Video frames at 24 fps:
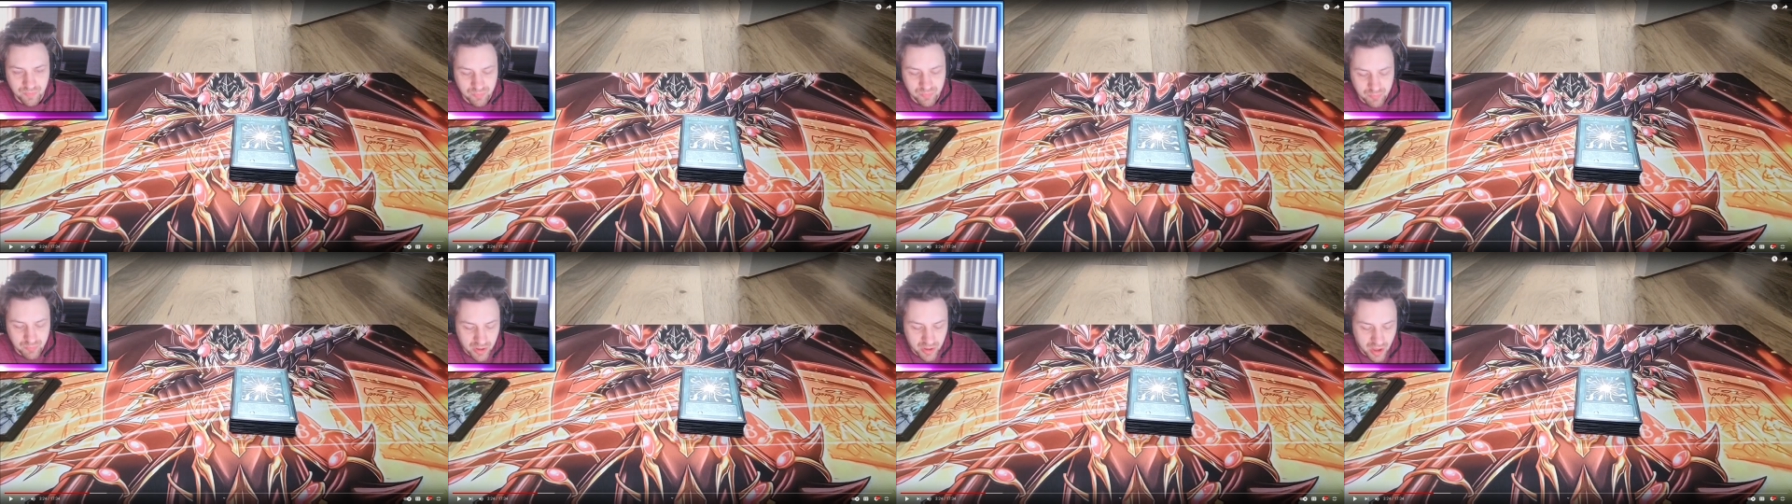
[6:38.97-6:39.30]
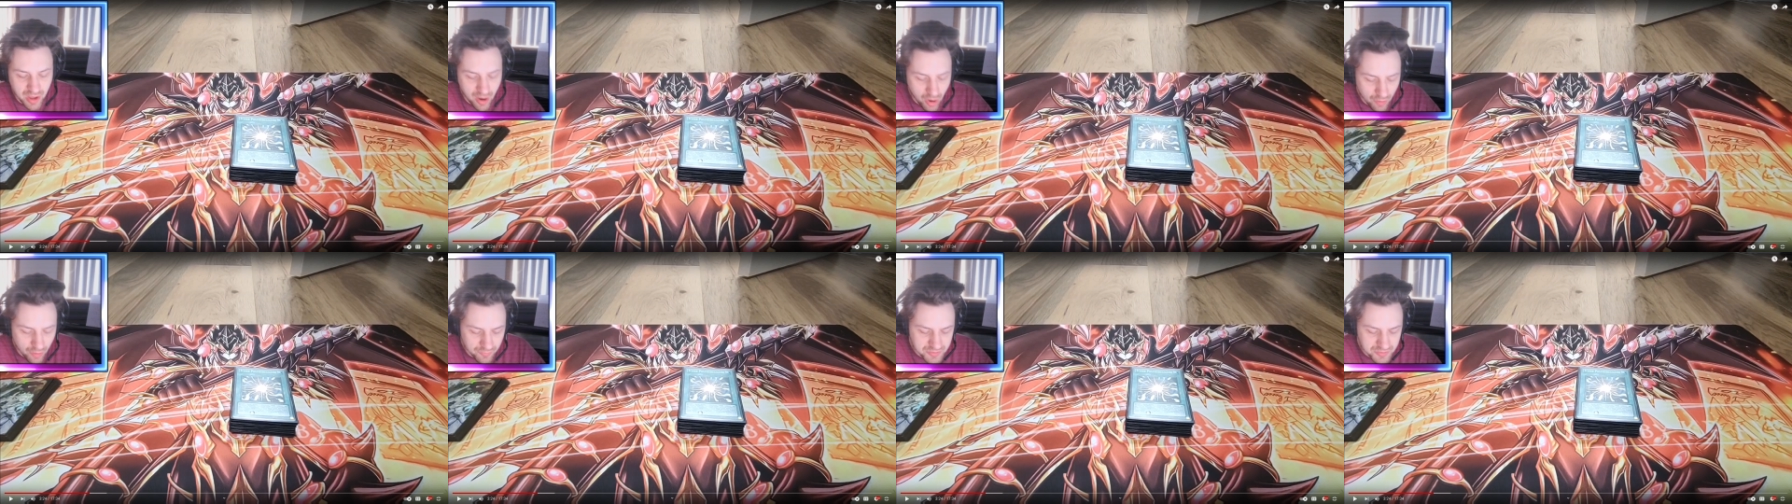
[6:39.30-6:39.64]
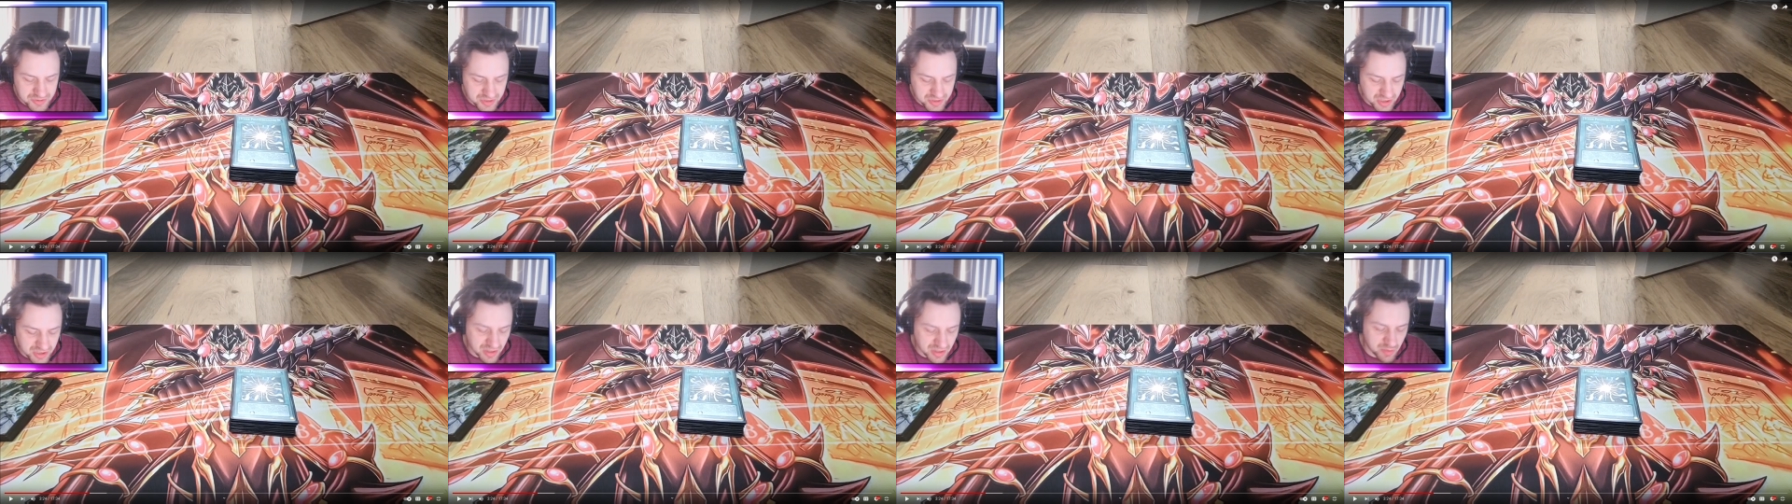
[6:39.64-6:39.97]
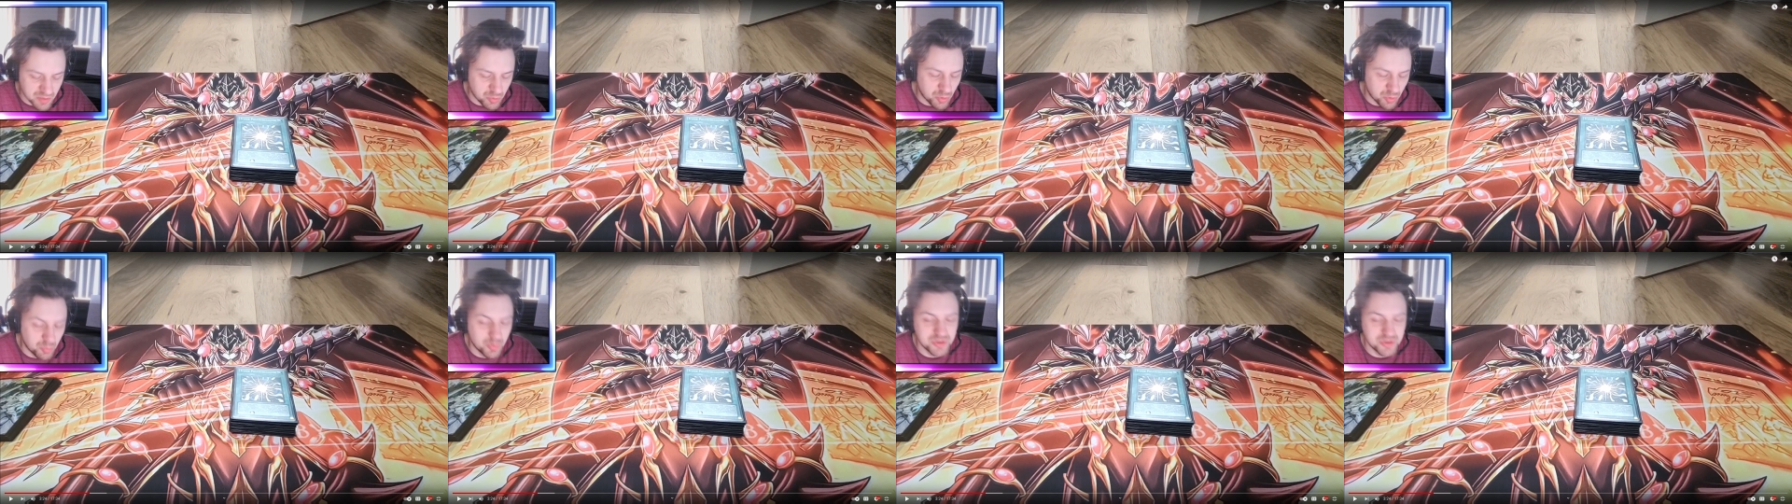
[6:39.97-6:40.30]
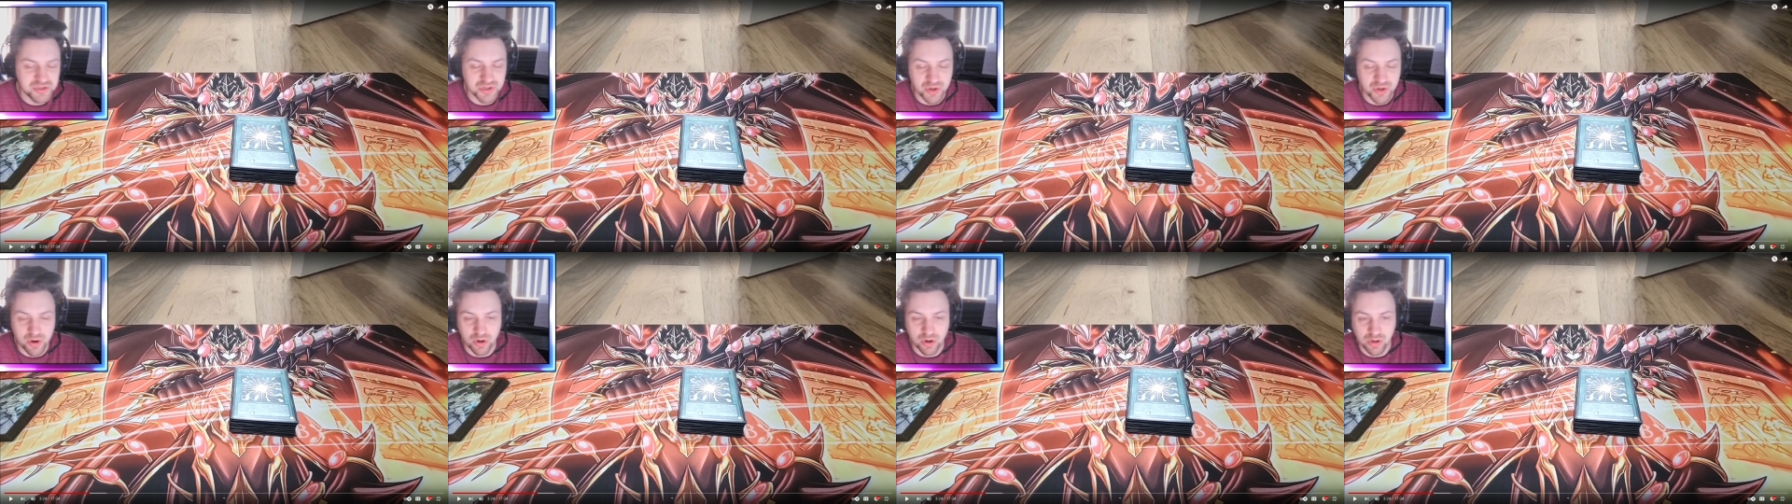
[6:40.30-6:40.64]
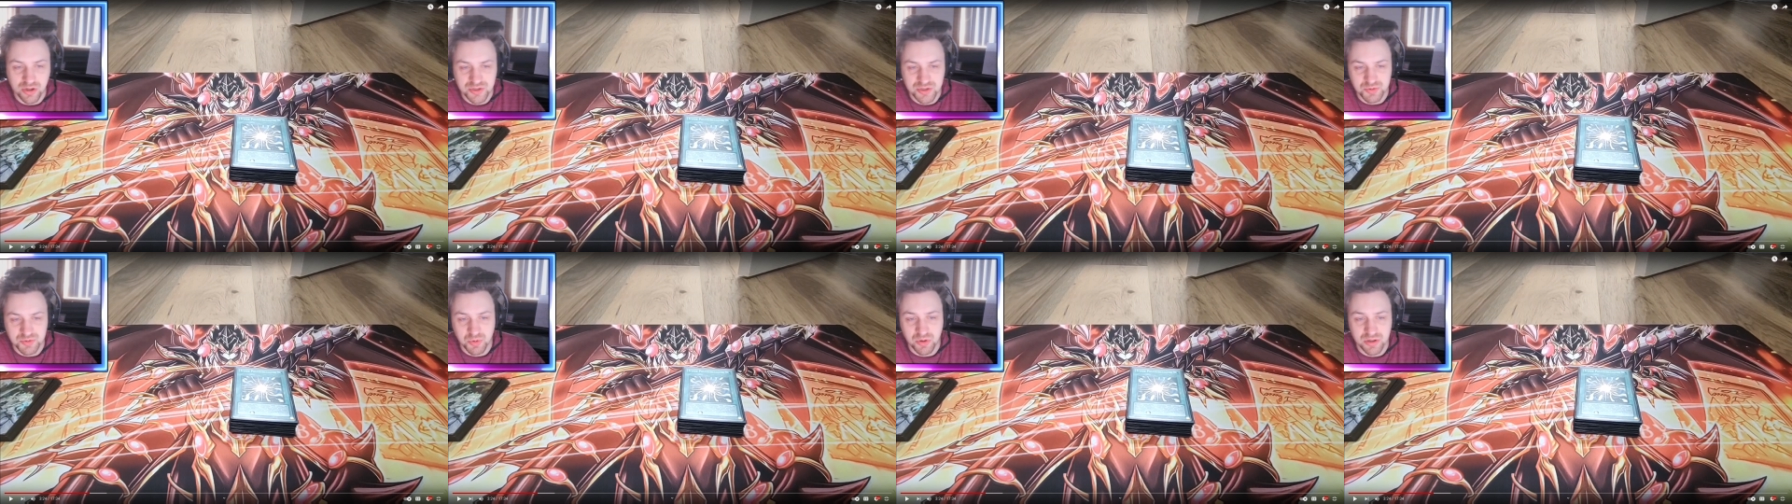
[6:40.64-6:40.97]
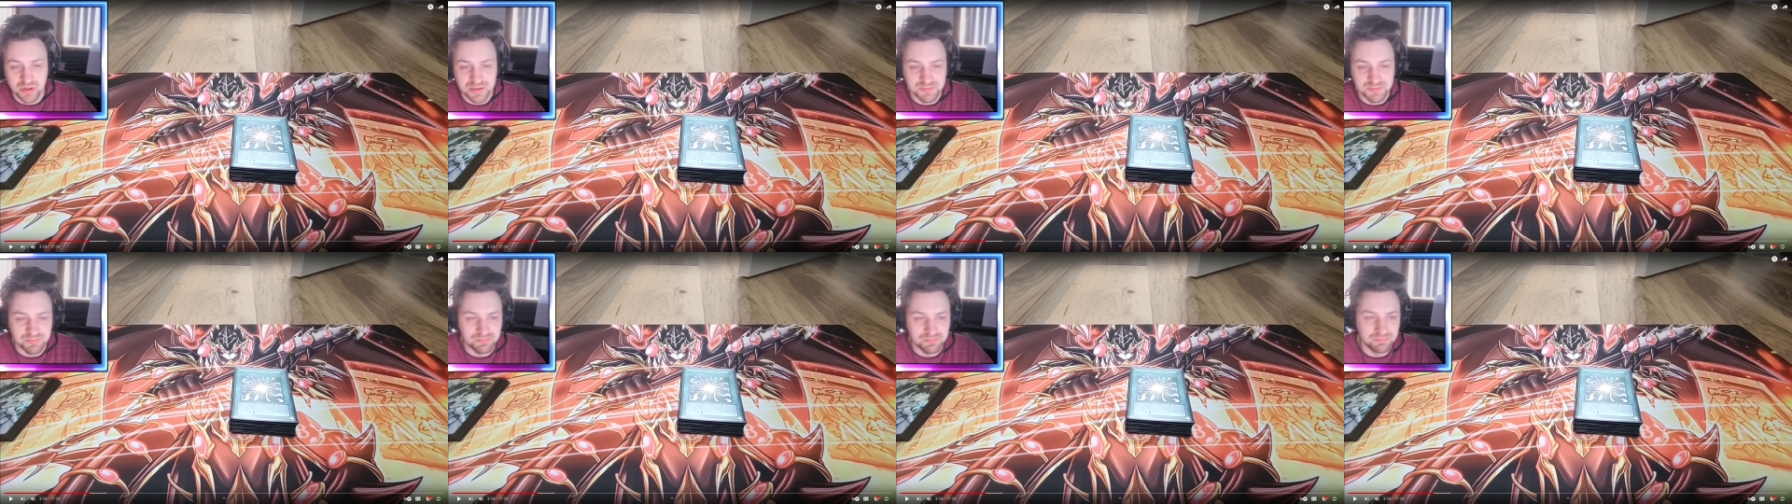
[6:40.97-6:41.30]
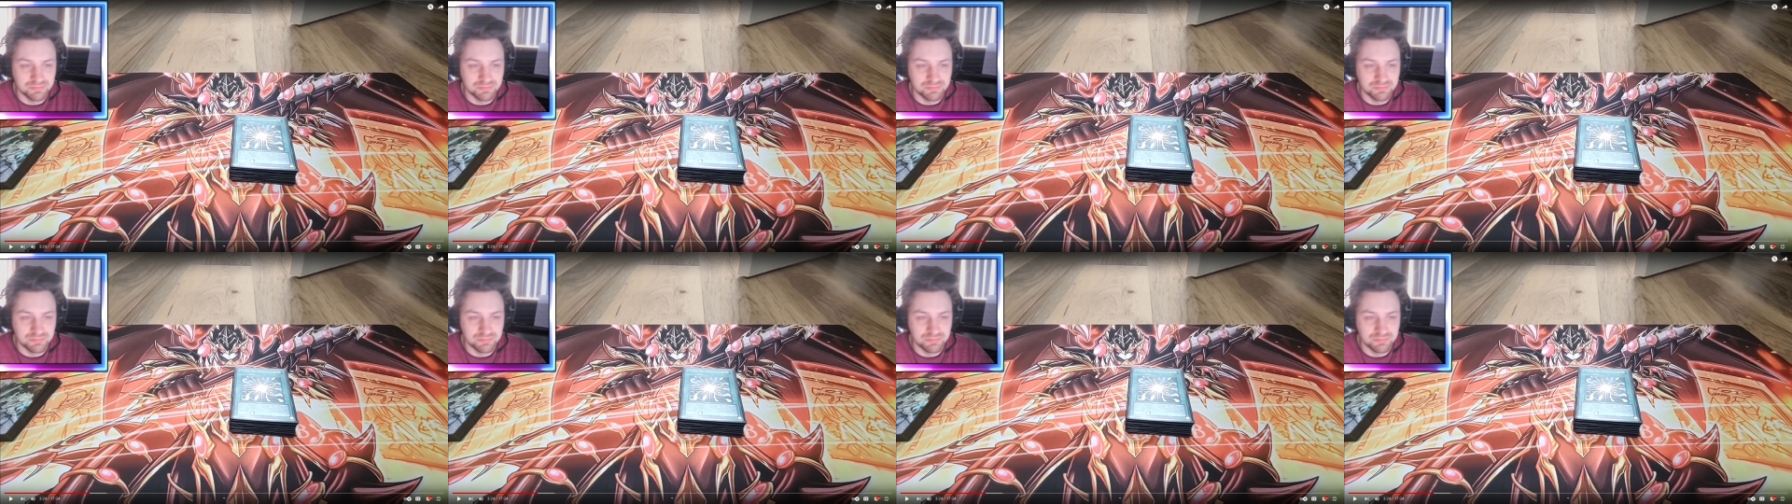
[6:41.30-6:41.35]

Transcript: But yeah, obviously there will be scenarios where it's